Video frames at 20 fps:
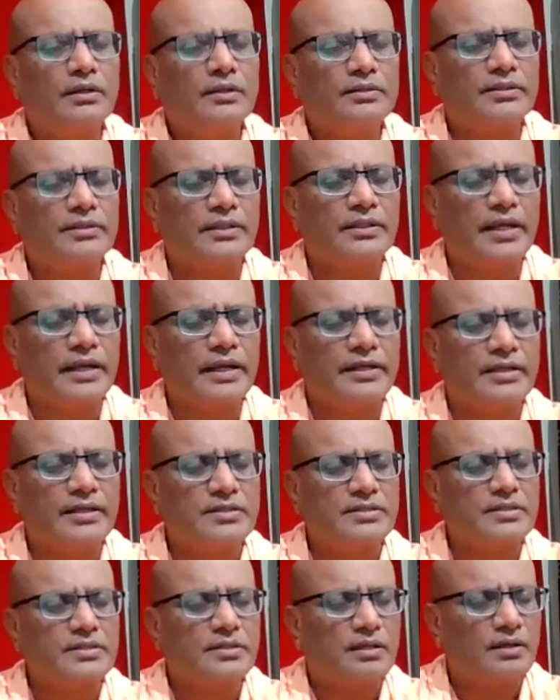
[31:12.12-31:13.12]
So it
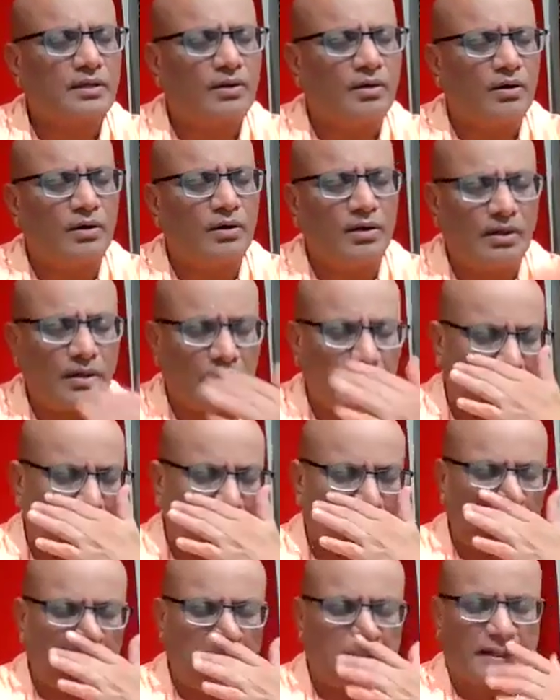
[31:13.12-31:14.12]
is called
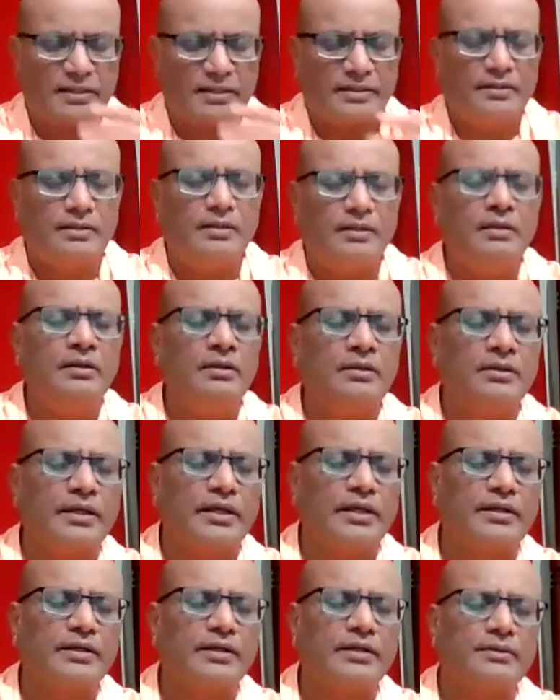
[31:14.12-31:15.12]
that
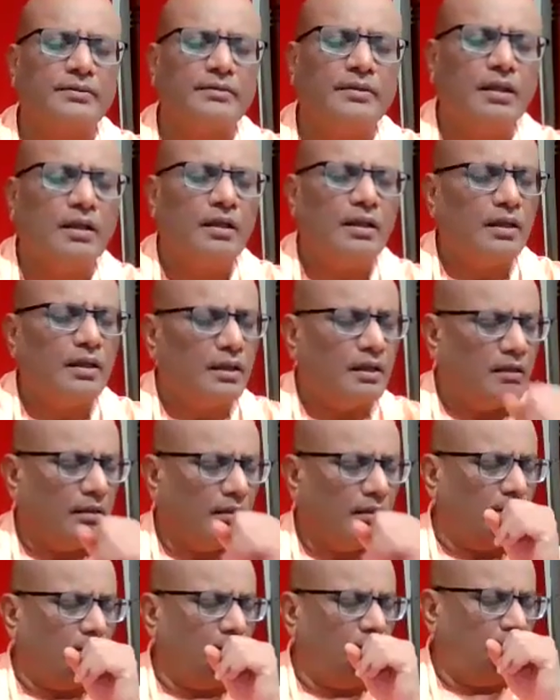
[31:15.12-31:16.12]
there
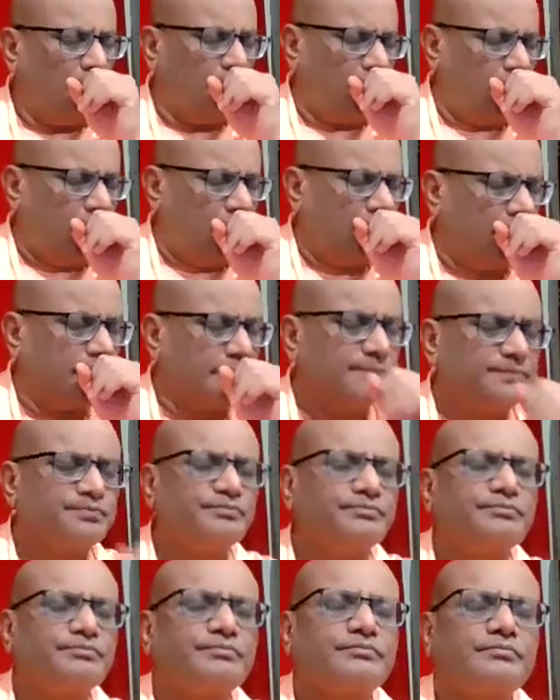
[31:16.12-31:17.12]
are
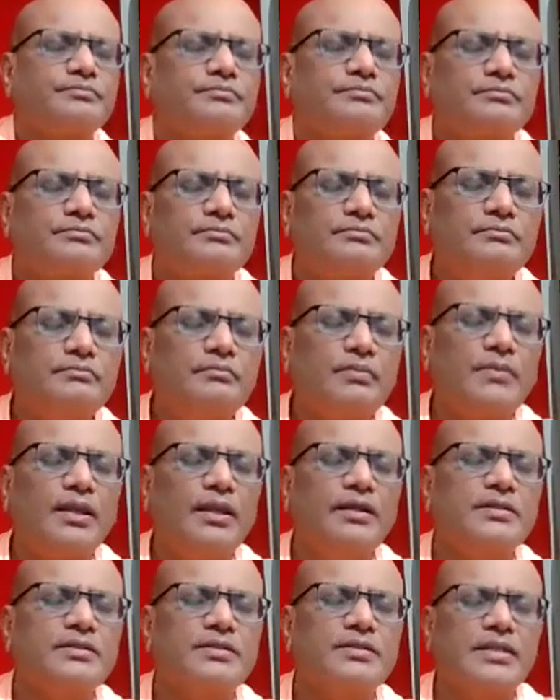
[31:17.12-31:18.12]

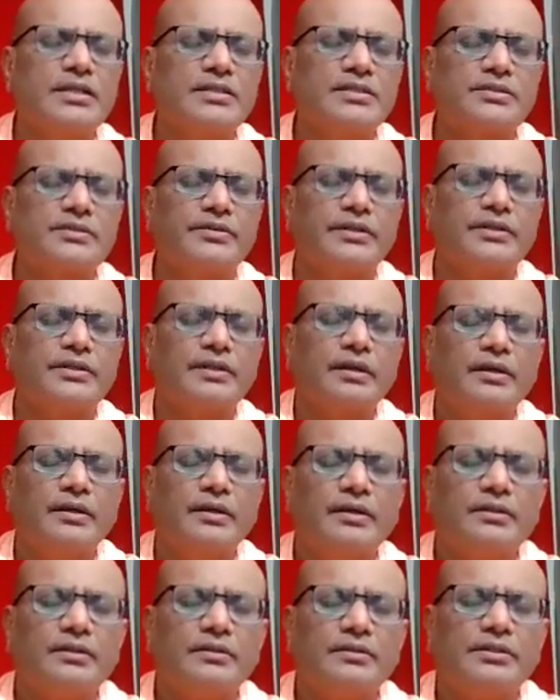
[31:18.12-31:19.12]
in Sanskrit,
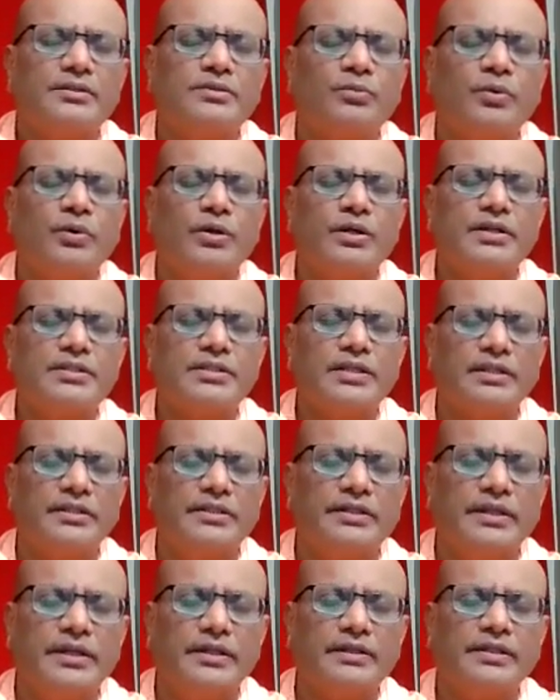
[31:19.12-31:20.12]
these words are
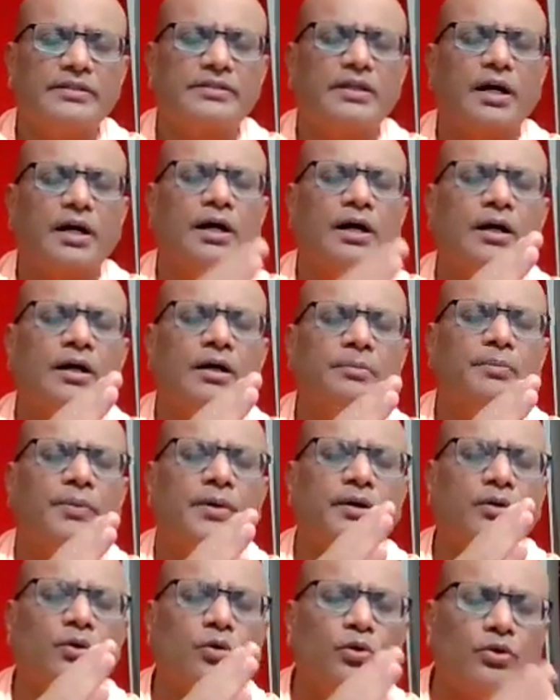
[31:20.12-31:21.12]
there, this
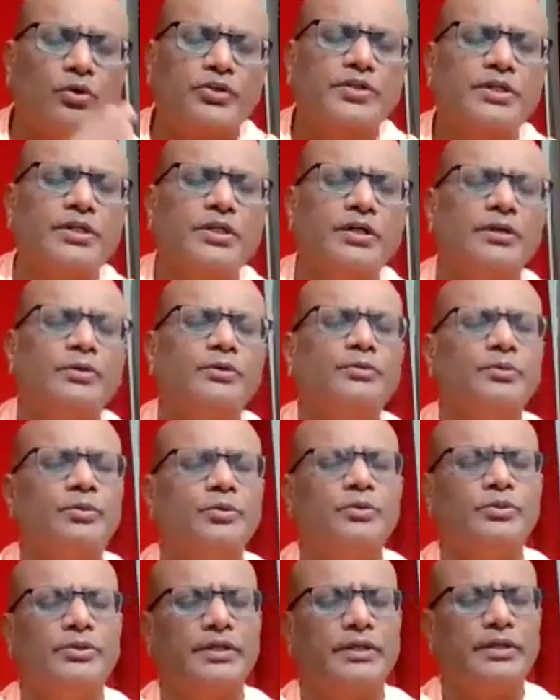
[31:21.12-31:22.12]
aparoksha
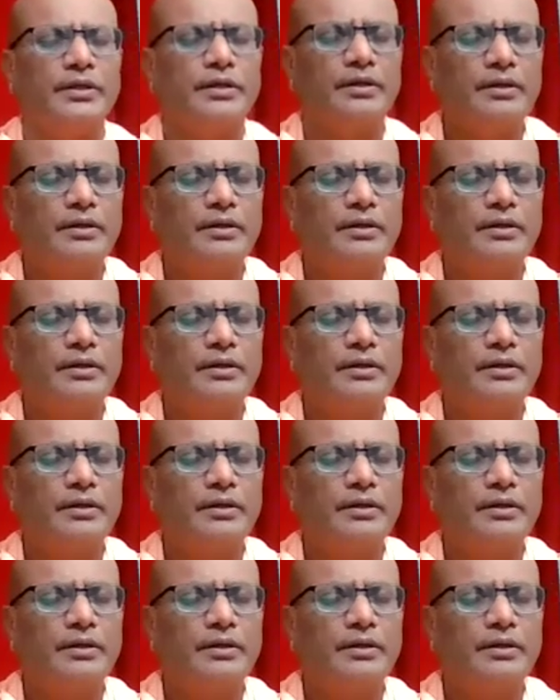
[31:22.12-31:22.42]
anubhuti,